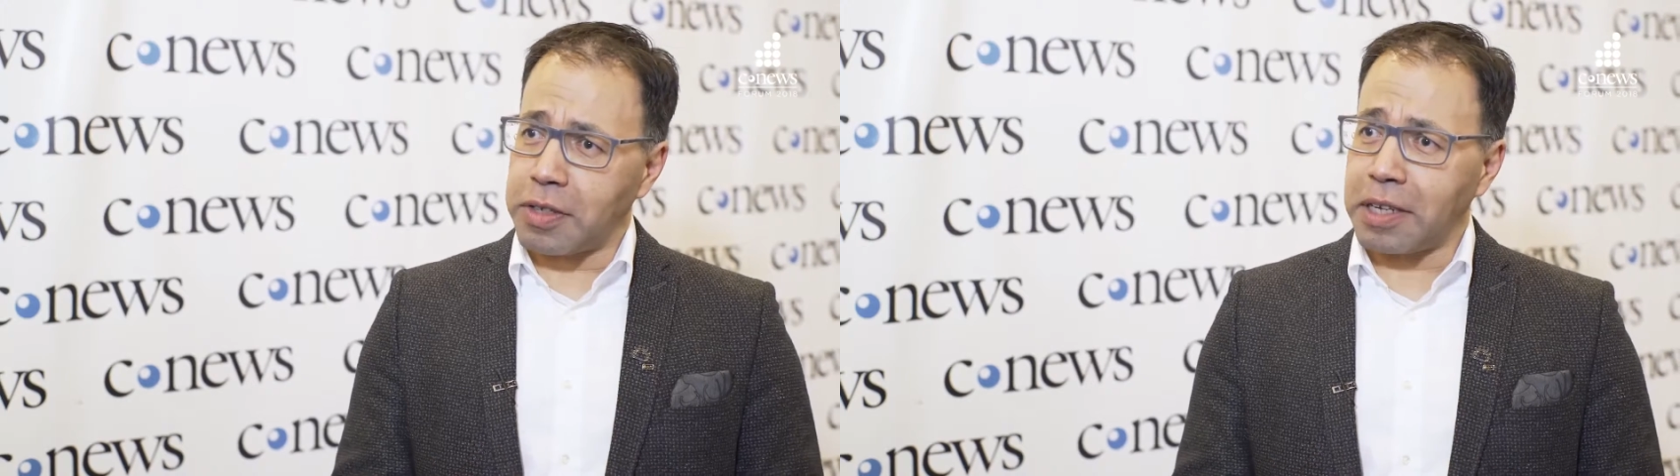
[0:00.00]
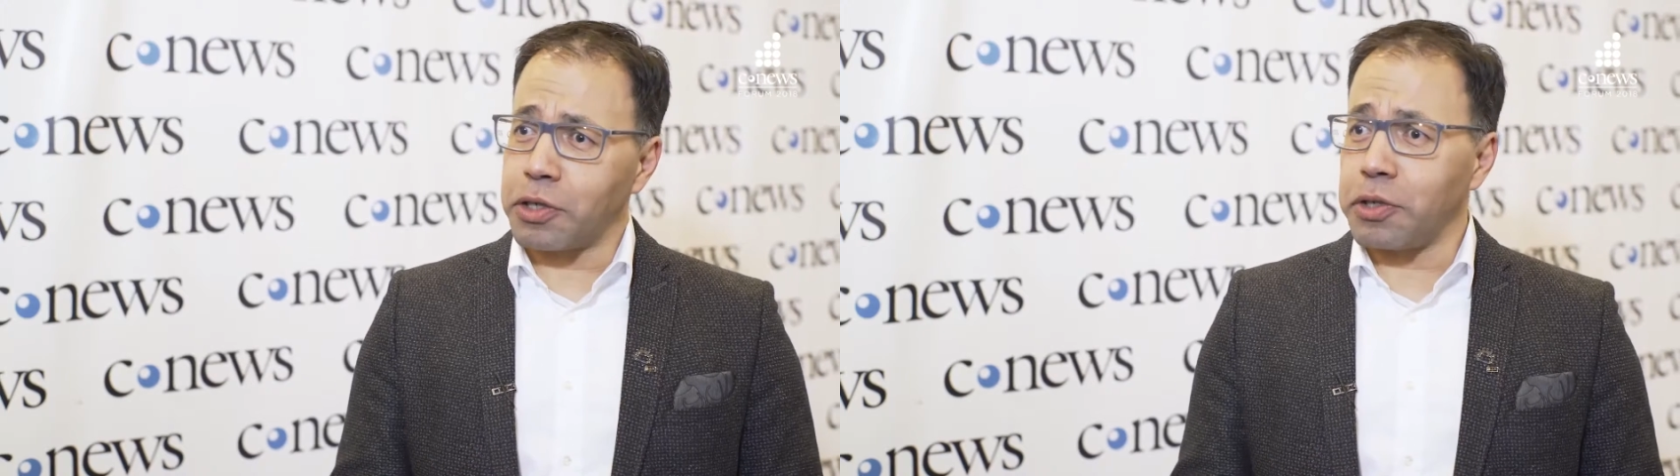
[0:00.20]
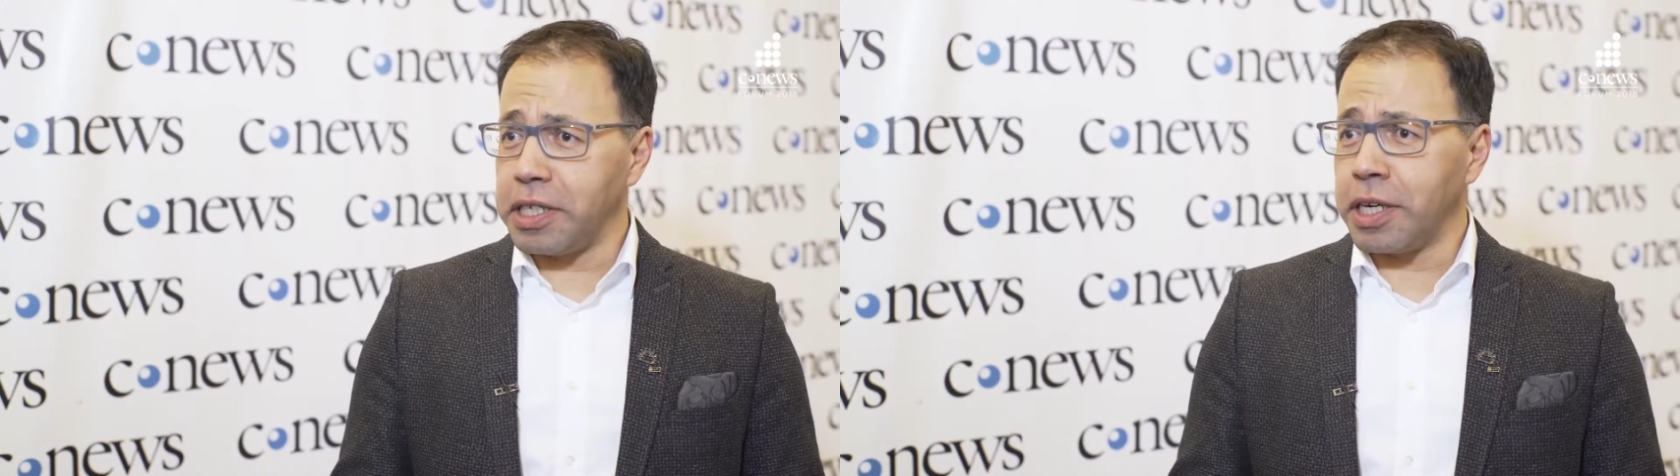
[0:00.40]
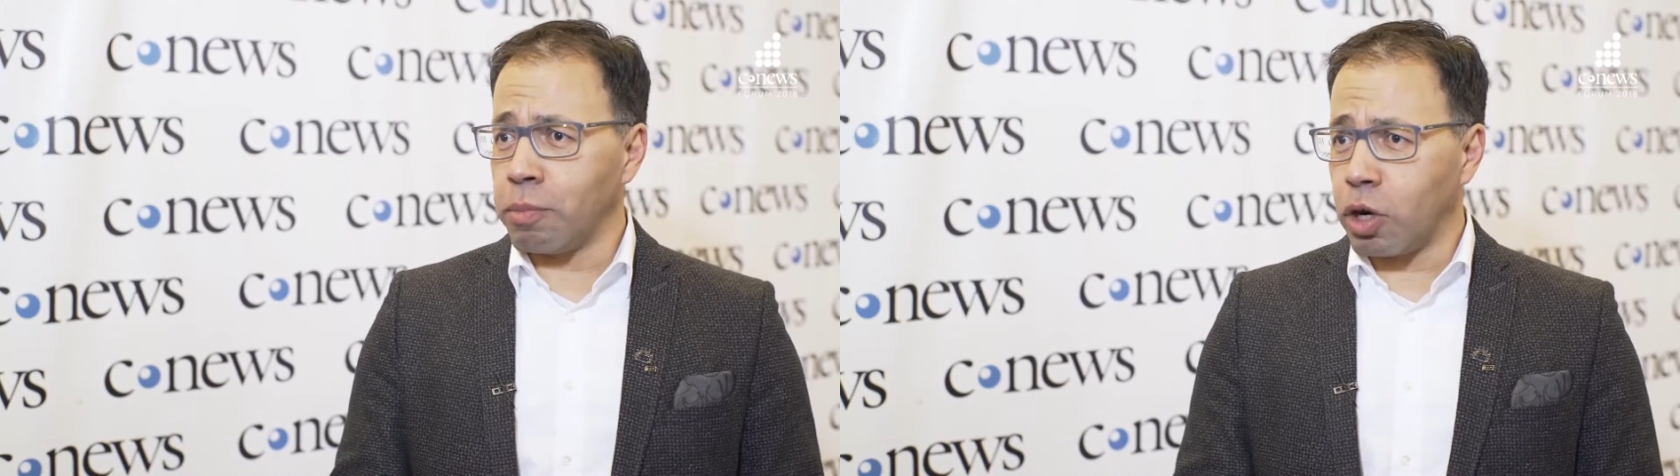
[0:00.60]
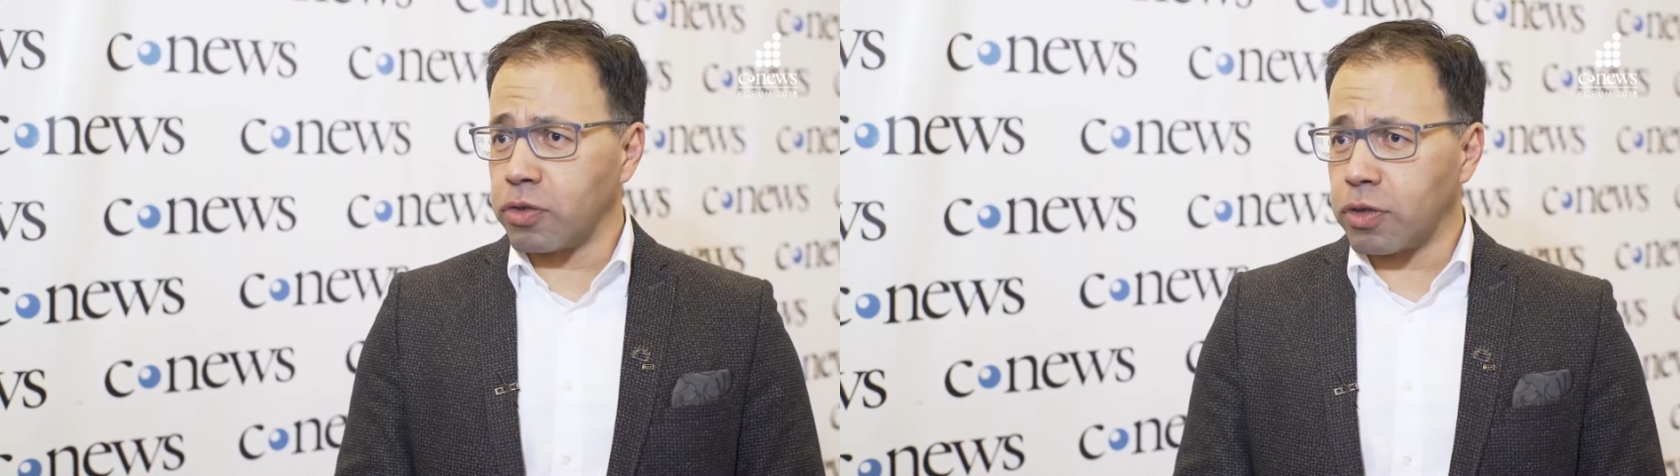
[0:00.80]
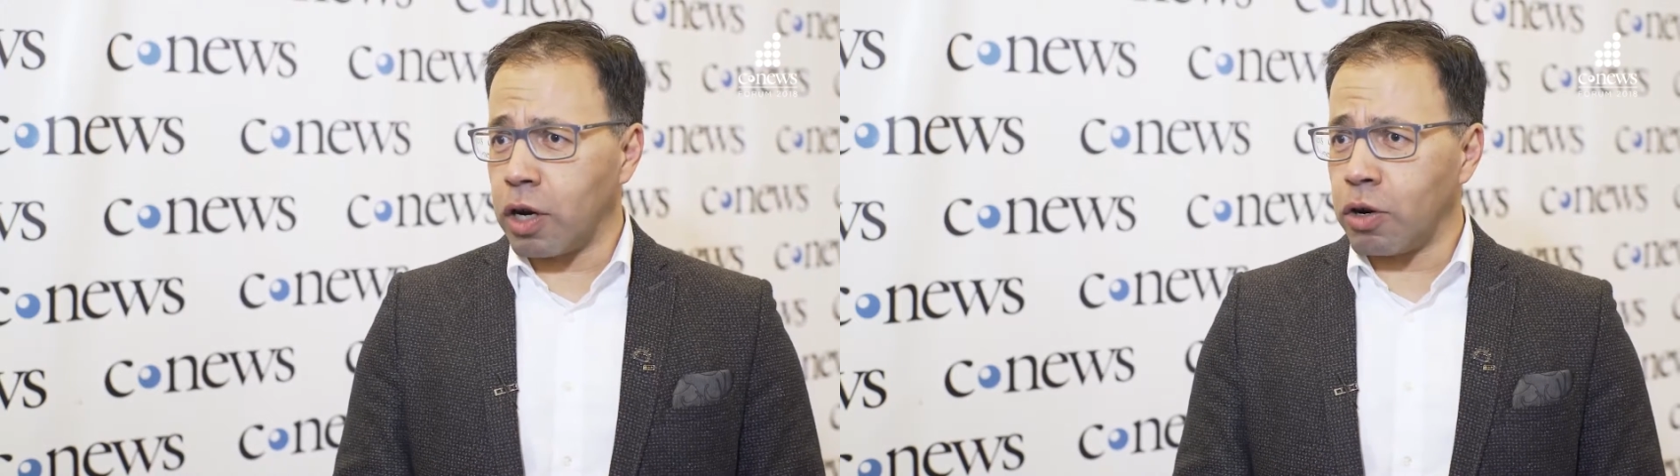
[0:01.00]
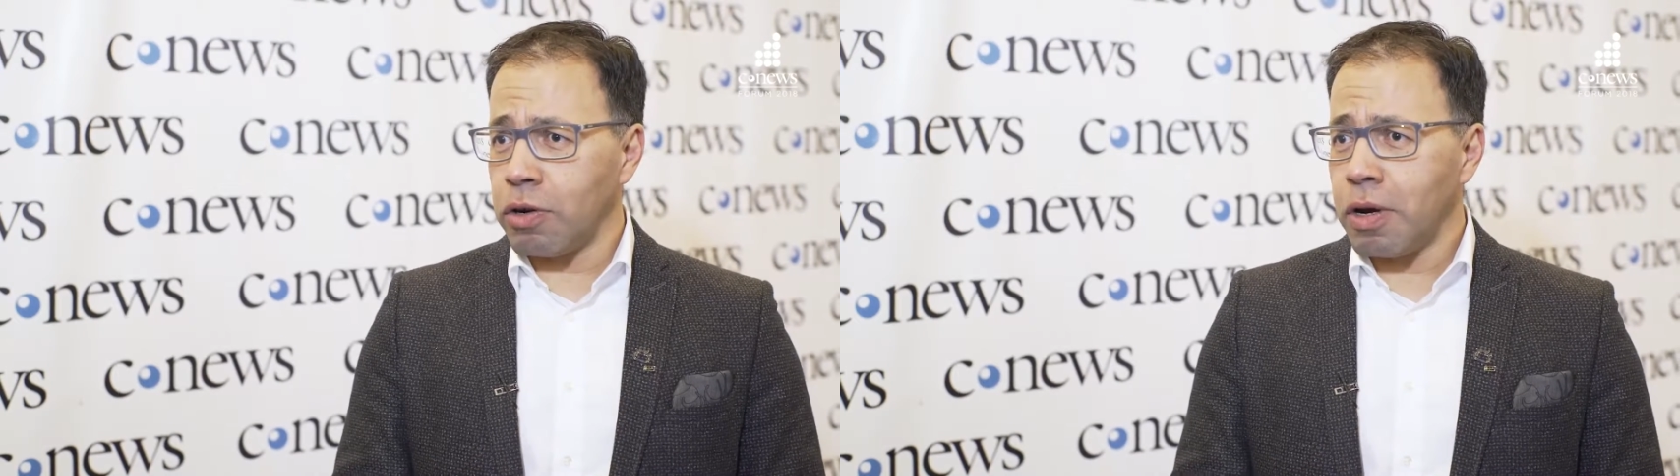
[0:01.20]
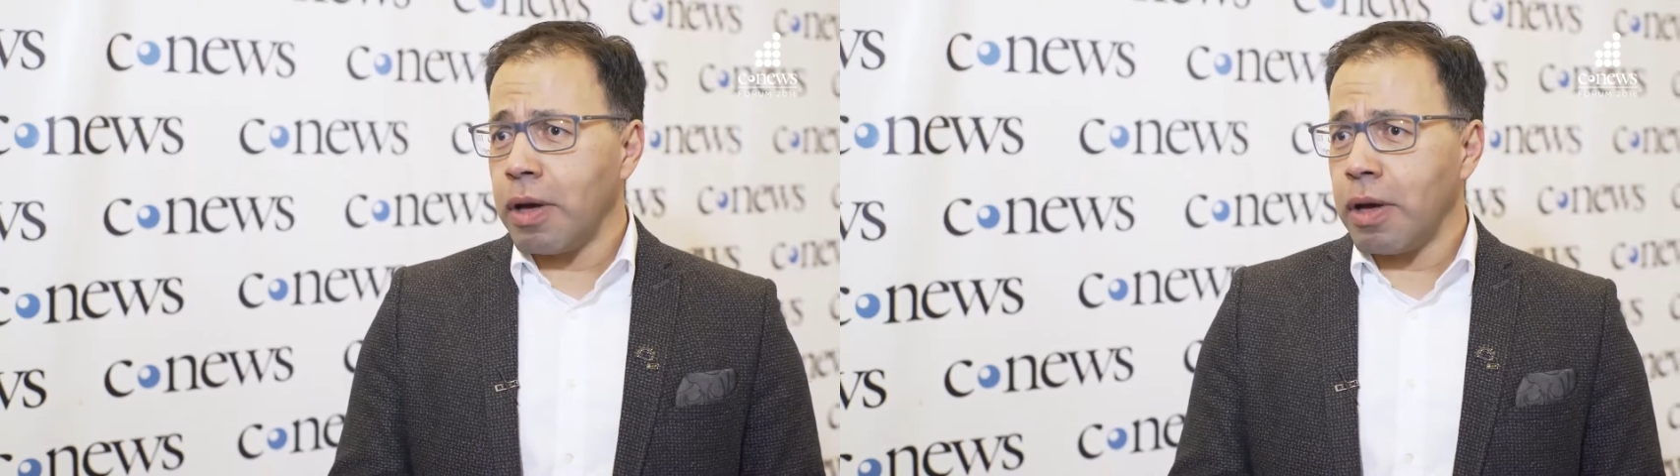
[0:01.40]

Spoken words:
center here in Moscow,